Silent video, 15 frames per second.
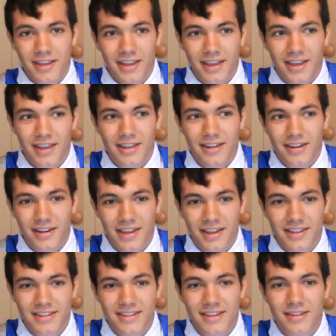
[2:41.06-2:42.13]
And I
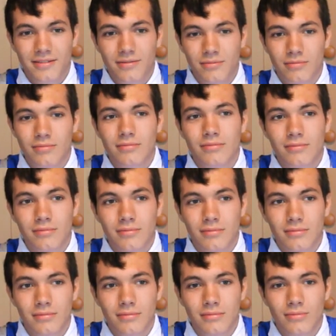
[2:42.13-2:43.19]
said,
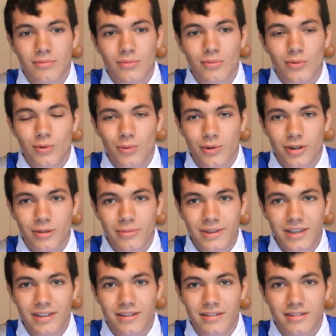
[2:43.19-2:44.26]
"What do you
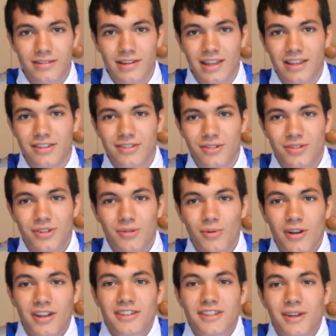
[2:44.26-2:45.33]
mean?" And so she
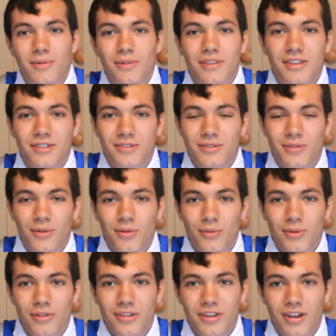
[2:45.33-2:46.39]
walks out with this
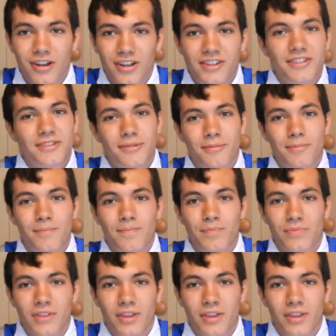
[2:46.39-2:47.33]
really awesome